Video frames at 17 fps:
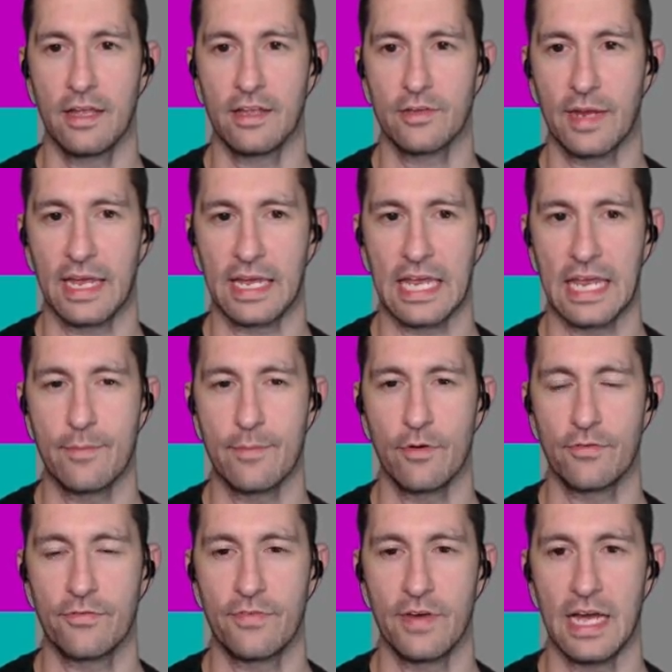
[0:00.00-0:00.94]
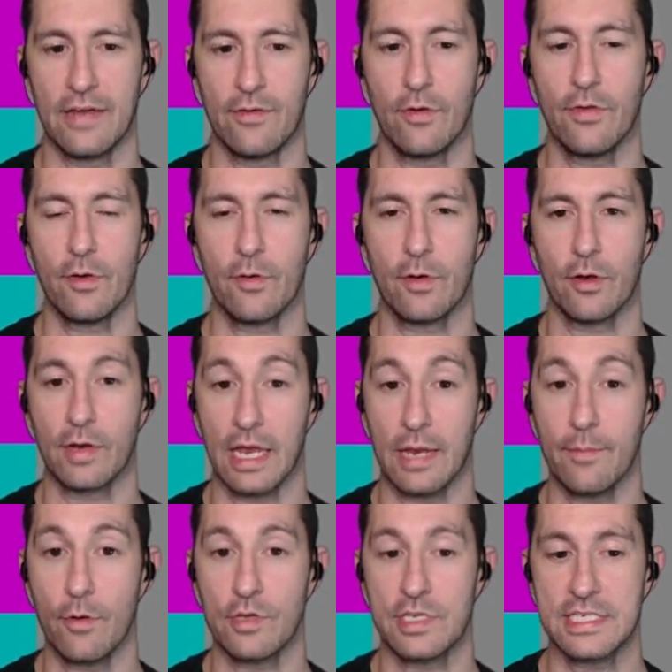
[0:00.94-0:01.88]
So we got game mode 5. Oh, there we go.
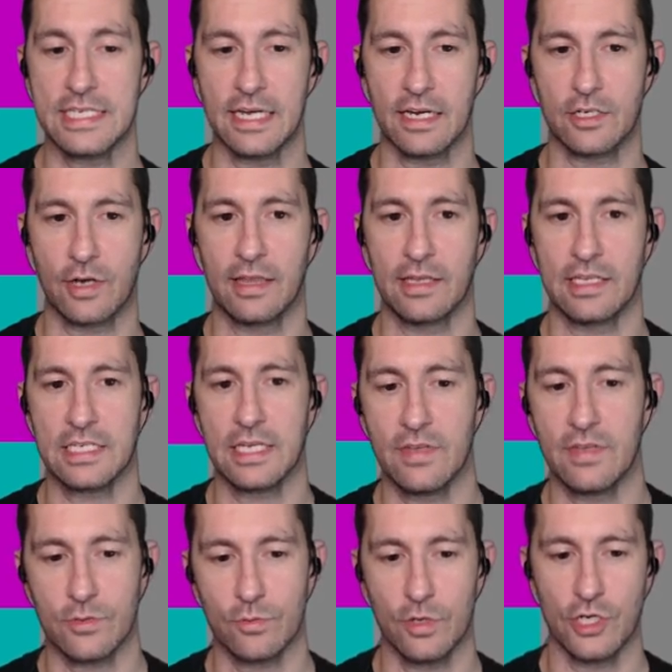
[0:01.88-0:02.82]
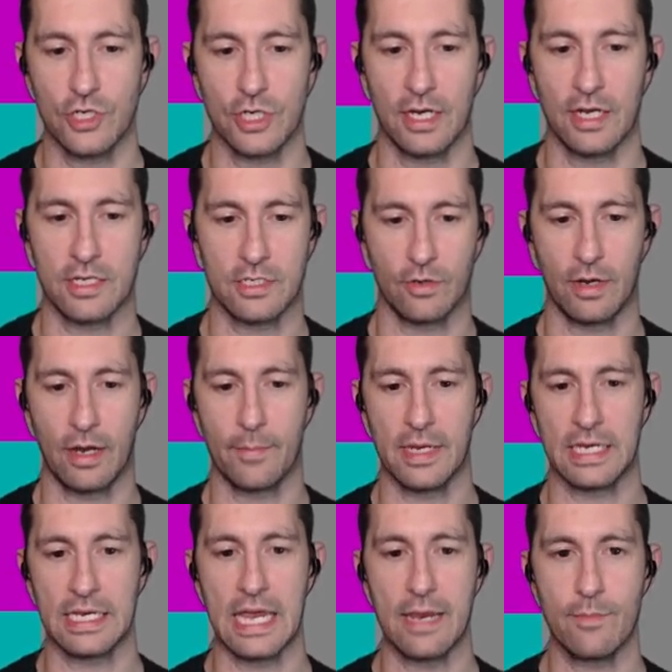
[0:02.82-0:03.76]
Game mode 6. Okay, let's give this one a shot. So I'm
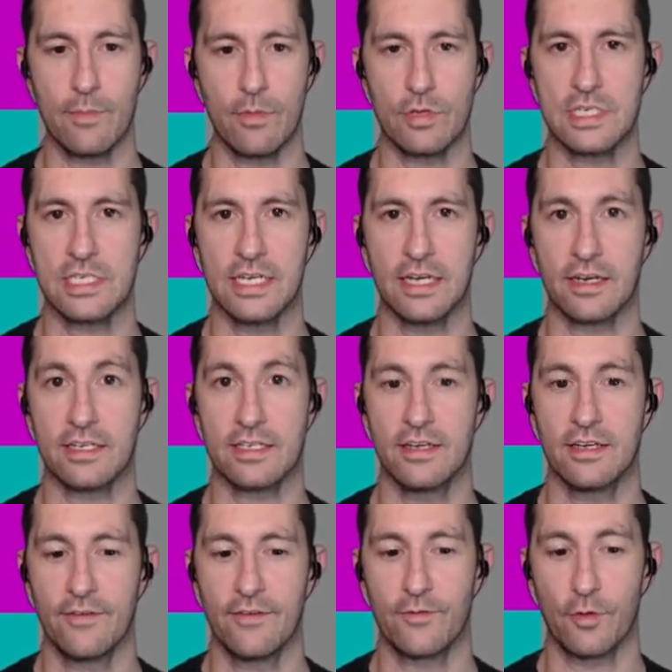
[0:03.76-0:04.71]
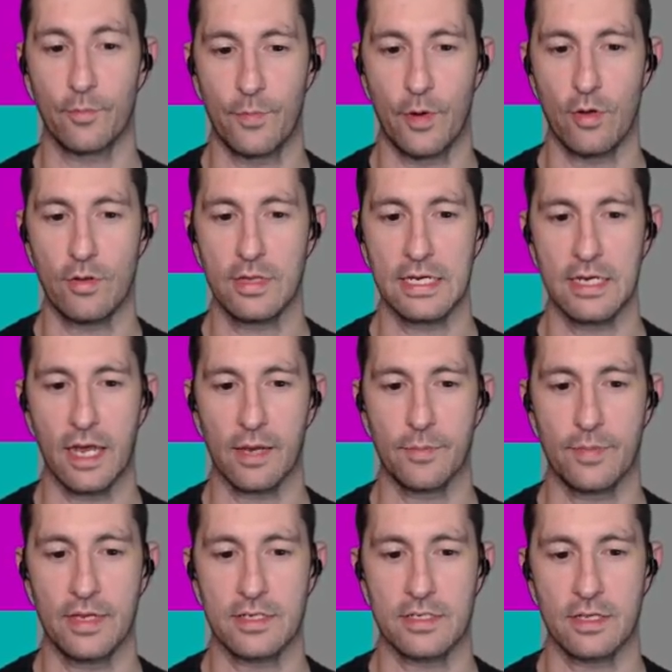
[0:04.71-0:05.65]
in game mode 6 for Bowling
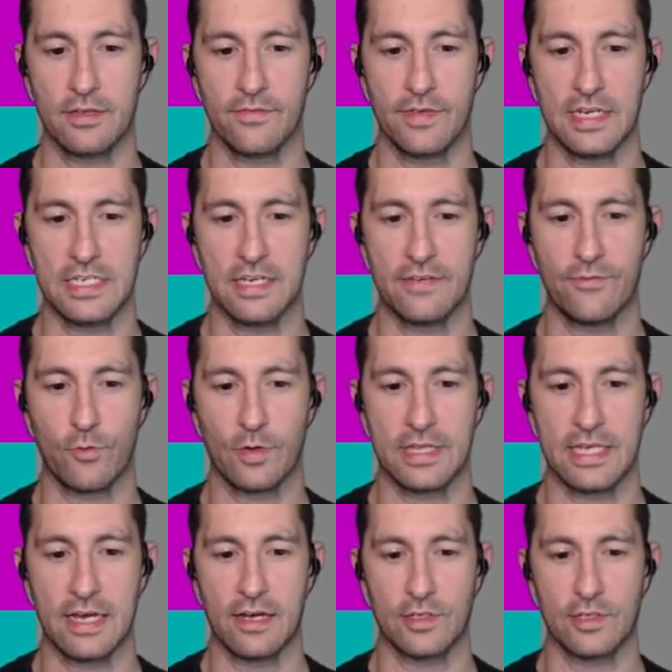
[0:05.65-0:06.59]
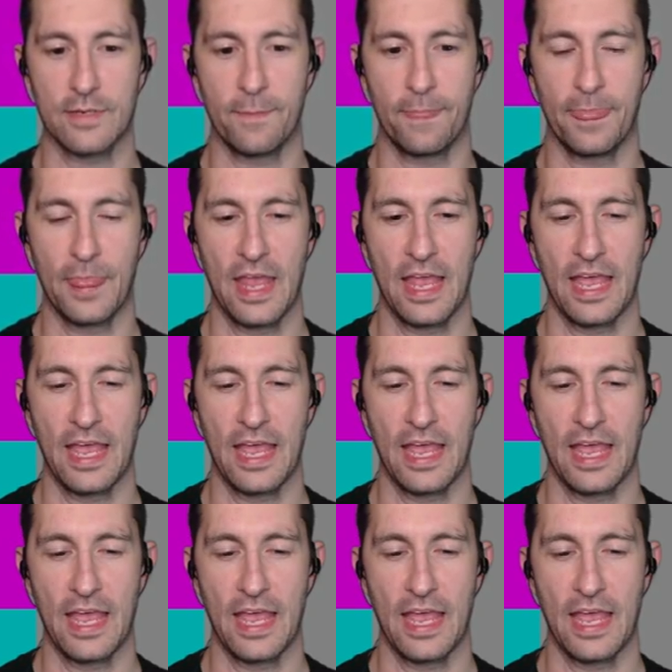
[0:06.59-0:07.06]
9-pins on the VC4000.